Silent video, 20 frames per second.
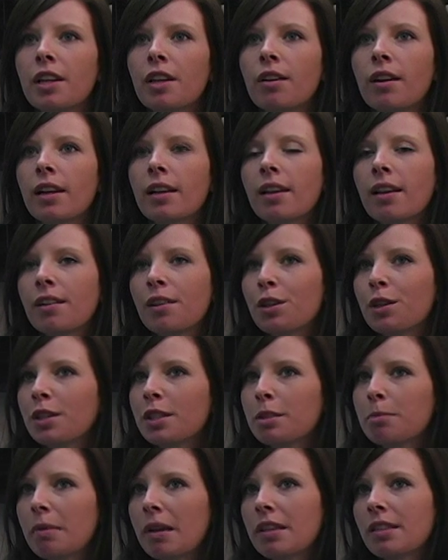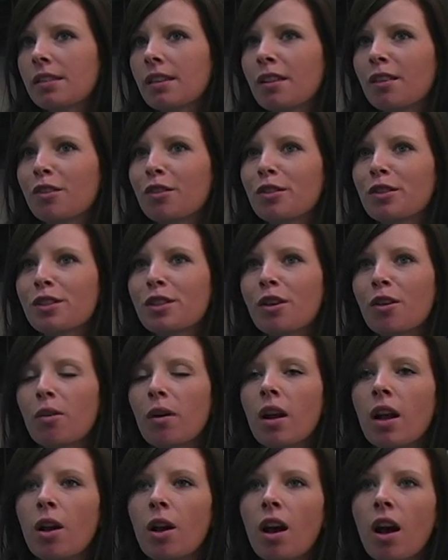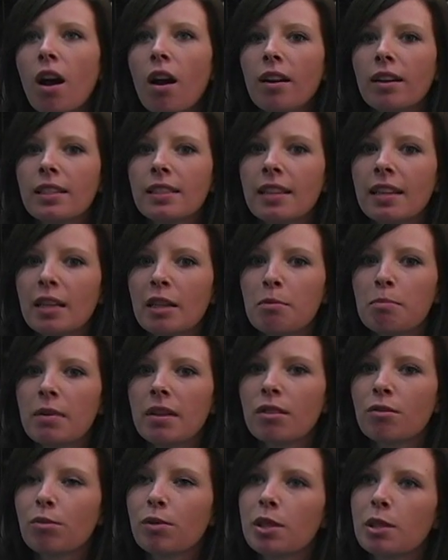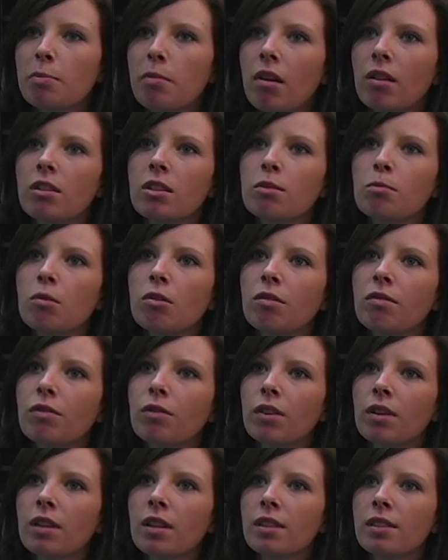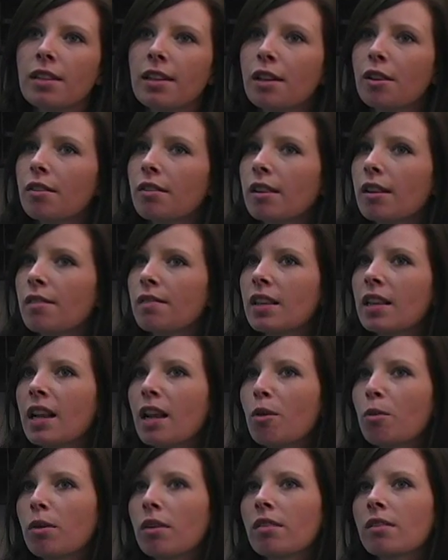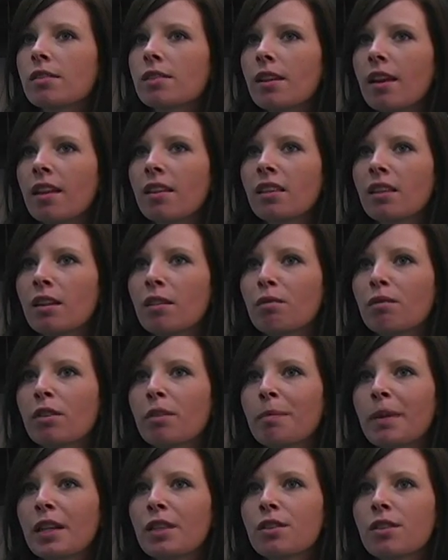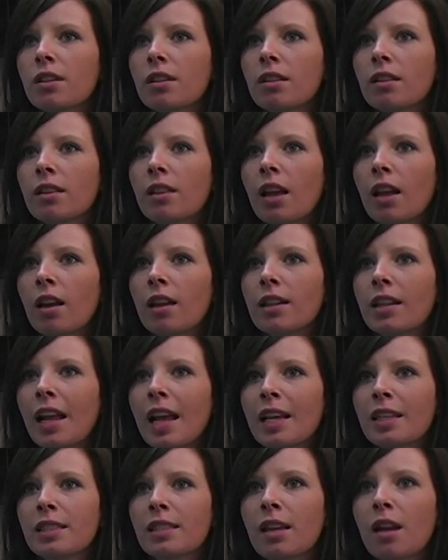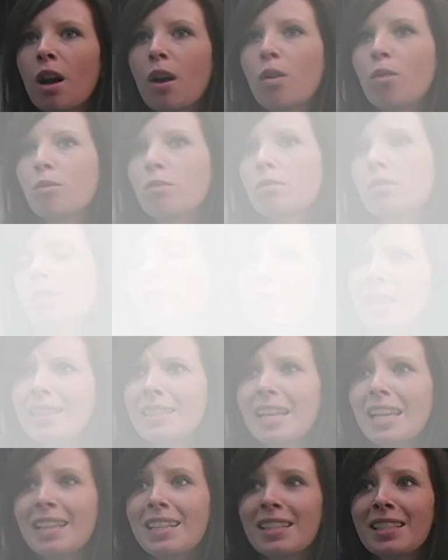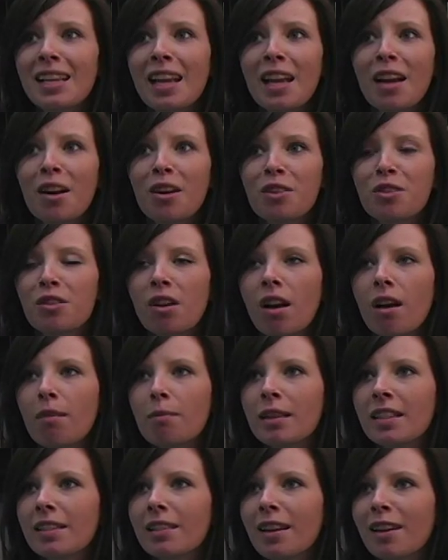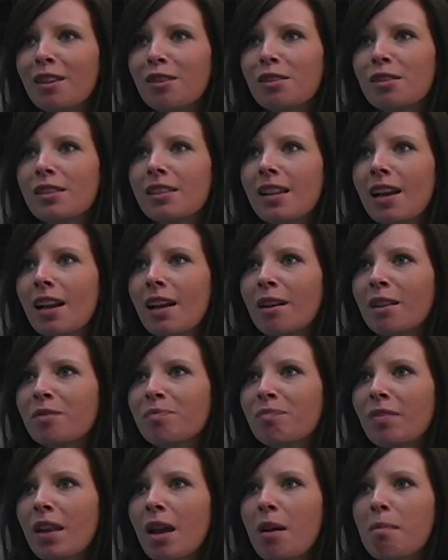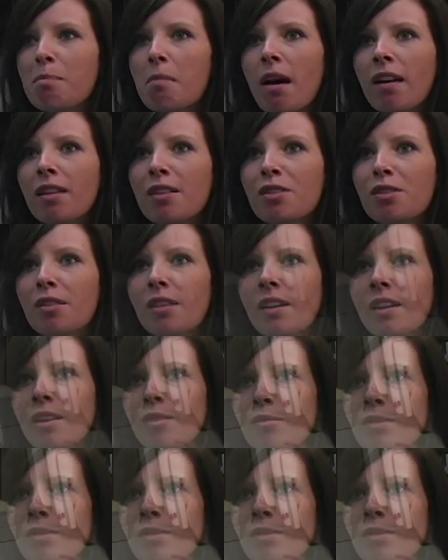here at Kennedy Space Center. So our team is responsible for the security of the networks and the information that NASA owns. Day to day, our job entails uh, monitoring and